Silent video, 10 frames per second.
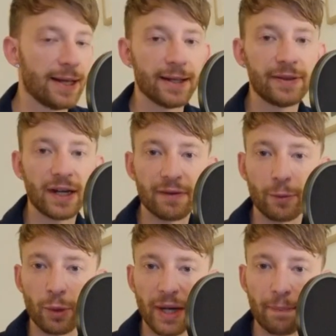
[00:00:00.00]
they're
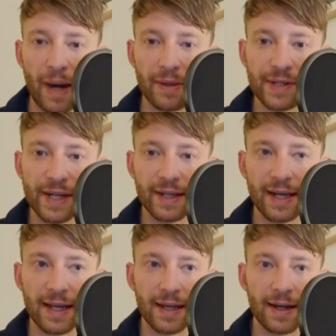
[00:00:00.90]
living with their parents and
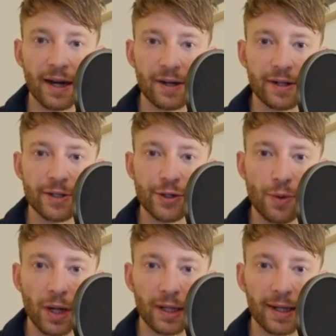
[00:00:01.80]
they are
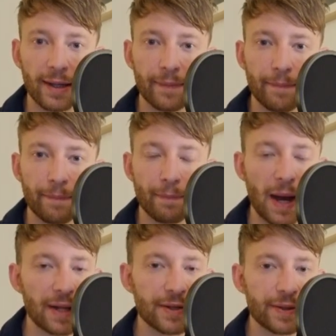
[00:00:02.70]
struggling.
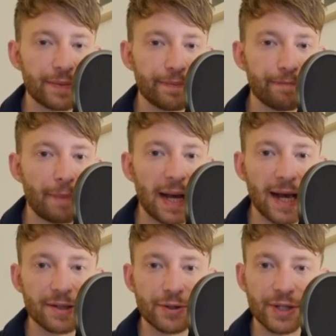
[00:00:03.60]
My
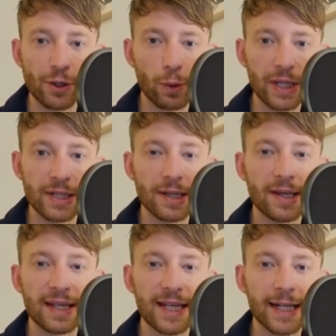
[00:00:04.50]
answer is always,
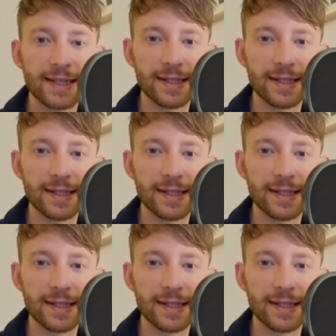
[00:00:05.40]
get